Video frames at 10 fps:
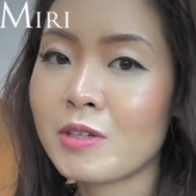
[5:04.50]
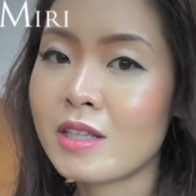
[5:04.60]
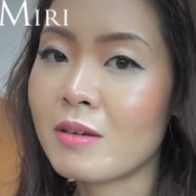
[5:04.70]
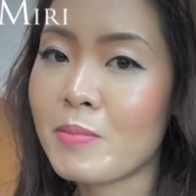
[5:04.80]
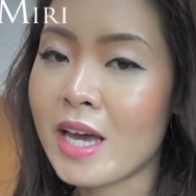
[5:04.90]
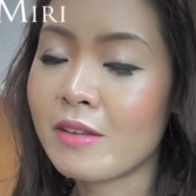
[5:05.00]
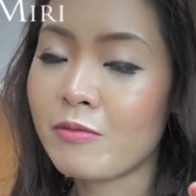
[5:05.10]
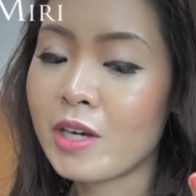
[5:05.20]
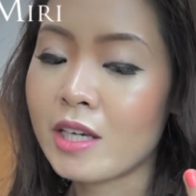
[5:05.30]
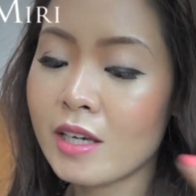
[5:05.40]
with the
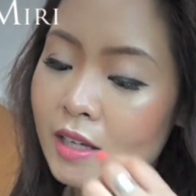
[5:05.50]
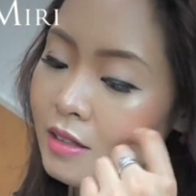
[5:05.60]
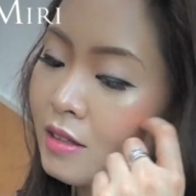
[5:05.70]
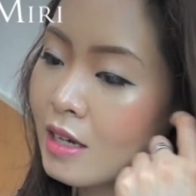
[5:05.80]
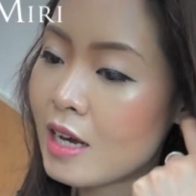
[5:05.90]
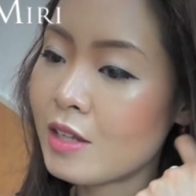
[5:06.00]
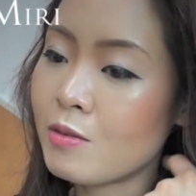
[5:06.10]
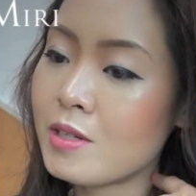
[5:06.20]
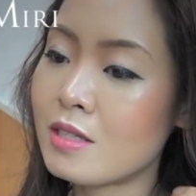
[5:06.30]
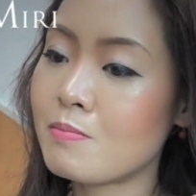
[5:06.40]
bandwagon. I
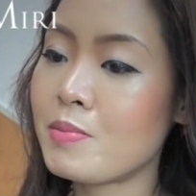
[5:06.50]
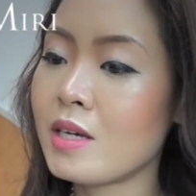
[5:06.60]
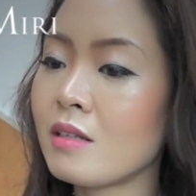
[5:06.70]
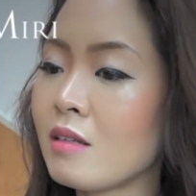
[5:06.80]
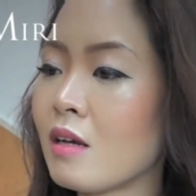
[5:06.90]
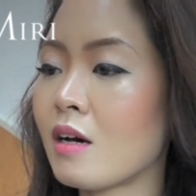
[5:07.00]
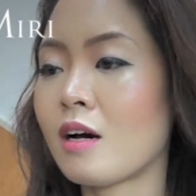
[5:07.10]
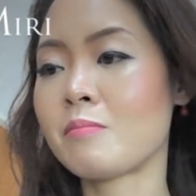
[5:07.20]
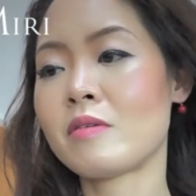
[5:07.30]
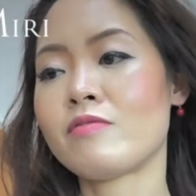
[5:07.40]
know it's been
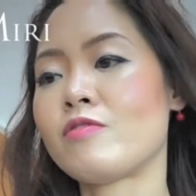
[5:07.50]
up